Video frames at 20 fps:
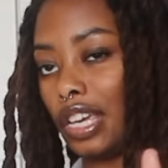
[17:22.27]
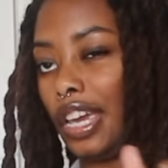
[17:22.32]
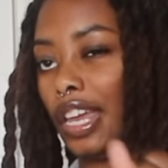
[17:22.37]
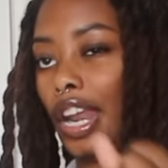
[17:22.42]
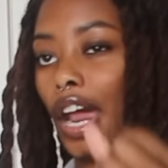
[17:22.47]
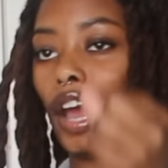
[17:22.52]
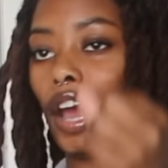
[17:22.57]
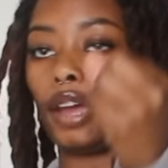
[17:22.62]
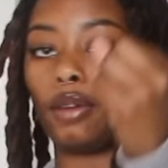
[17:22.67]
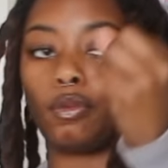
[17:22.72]
And
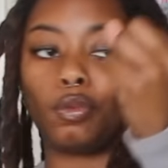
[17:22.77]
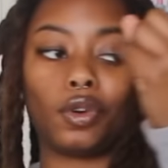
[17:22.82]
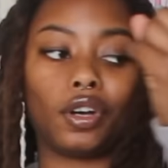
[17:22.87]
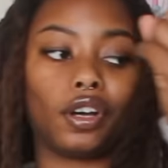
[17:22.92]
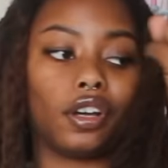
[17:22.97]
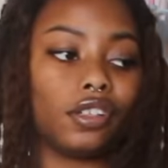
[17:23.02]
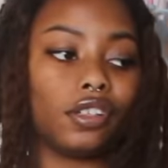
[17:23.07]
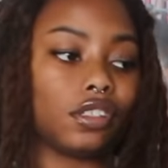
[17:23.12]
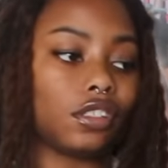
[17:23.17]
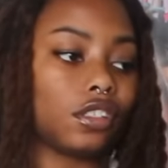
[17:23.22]
I
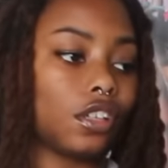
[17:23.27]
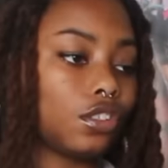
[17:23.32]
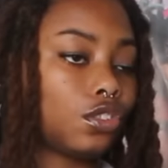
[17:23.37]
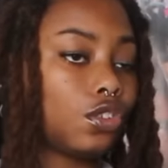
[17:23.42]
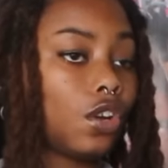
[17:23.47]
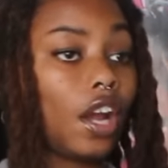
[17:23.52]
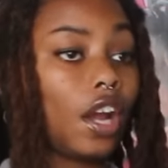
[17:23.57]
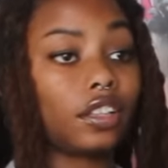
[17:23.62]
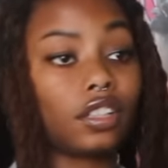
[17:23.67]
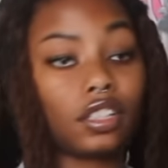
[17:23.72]
was
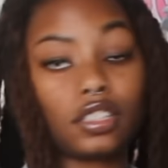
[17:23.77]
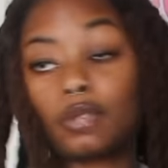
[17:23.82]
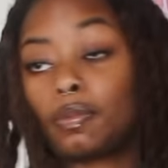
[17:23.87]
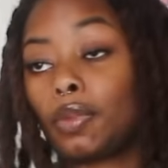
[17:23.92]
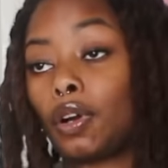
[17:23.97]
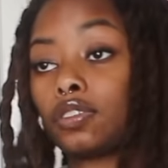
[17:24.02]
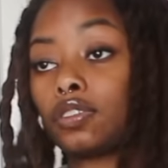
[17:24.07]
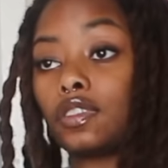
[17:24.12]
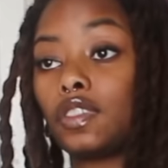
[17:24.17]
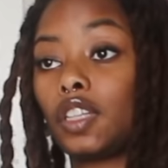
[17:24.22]
attracted to
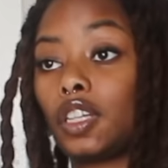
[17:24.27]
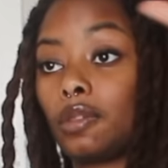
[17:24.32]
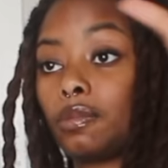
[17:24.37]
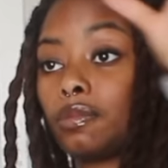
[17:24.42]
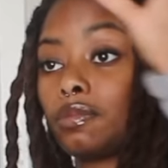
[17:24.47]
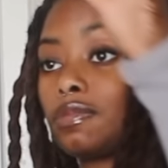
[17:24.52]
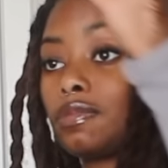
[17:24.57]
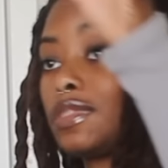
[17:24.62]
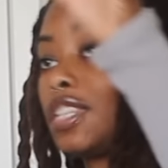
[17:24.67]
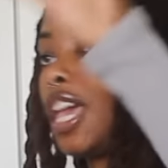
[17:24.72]
both of
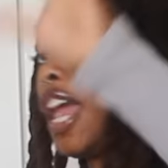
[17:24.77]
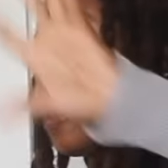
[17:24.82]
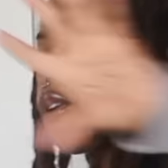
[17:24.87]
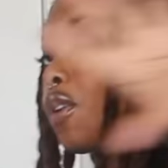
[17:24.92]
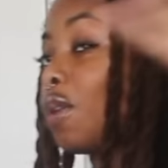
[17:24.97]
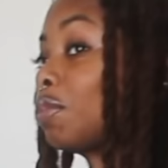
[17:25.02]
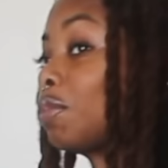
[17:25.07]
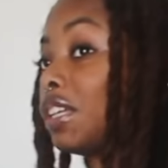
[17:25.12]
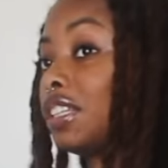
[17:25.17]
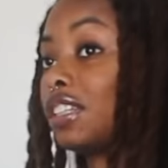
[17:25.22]
them
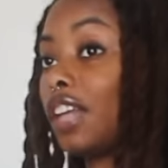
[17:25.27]
terribly.